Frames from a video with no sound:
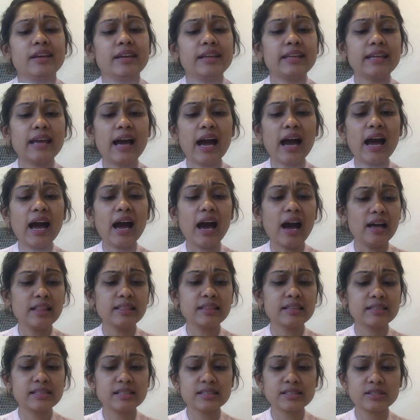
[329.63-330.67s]
yeah,
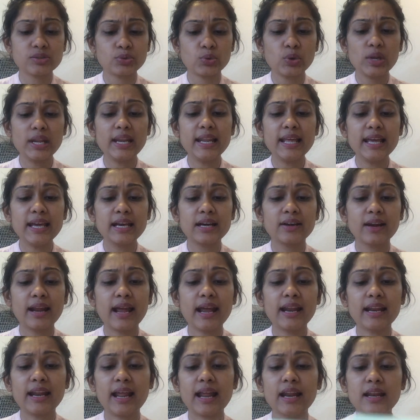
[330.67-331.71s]
this is really
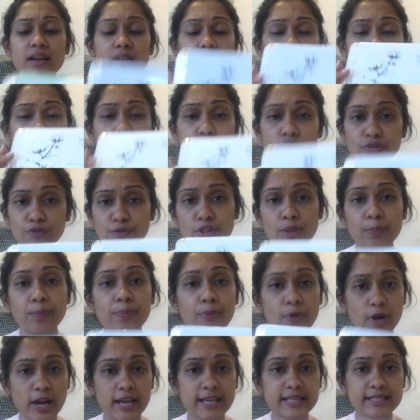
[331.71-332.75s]
great and good for the
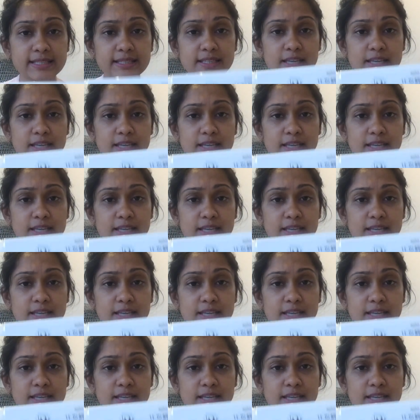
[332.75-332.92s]
price.